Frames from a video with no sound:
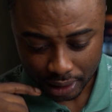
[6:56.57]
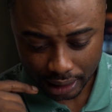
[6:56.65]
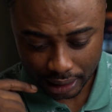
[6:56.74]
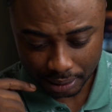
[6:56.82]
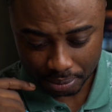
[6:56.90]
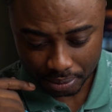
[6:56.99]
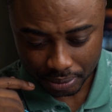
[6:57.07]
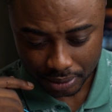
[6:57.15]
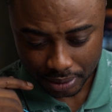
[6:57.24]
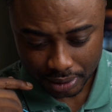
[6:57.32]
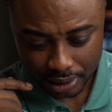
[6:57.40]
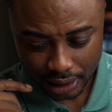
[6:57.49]

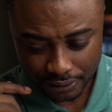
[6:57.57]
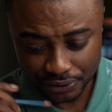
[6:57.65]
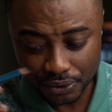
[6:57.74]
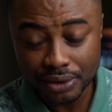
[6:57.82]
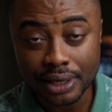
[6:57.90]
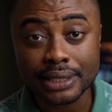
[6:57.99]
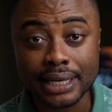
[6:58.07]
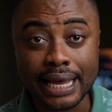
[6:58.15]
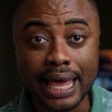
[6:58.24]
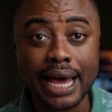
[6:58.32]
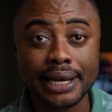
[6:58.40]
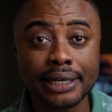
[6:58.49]
a few things I
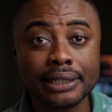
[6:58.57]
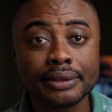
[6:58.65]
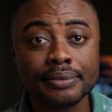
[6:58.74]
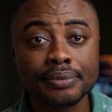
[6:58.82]
gathered,